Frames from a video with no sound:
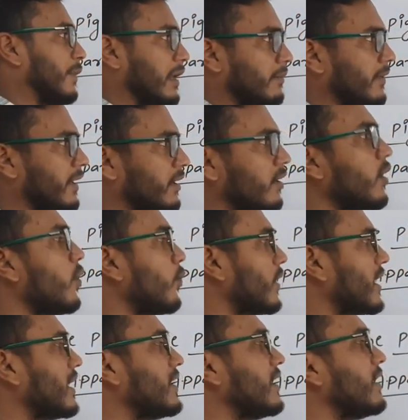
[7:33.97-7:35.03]
experiment.
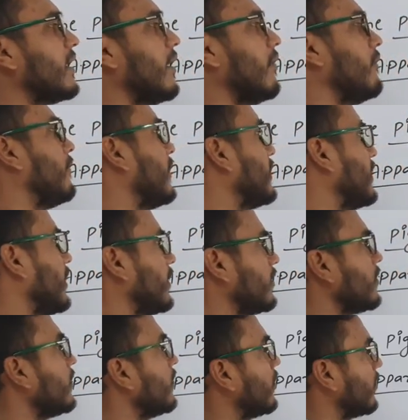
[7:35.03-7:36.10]
We can get
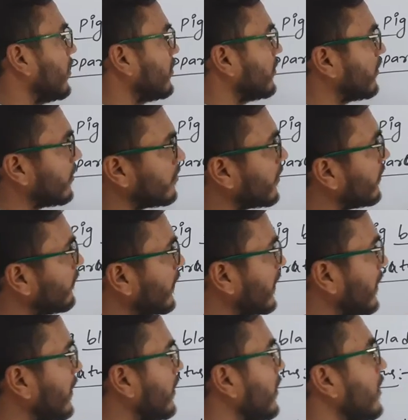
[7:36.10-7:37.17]
everything, thistle
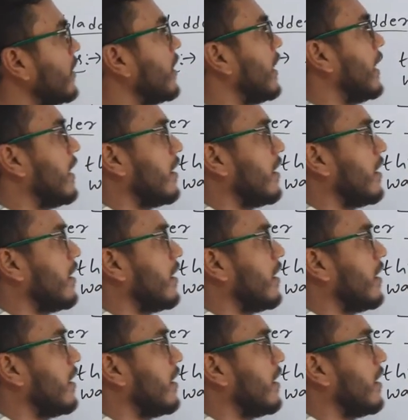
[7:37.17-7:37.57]
funnel,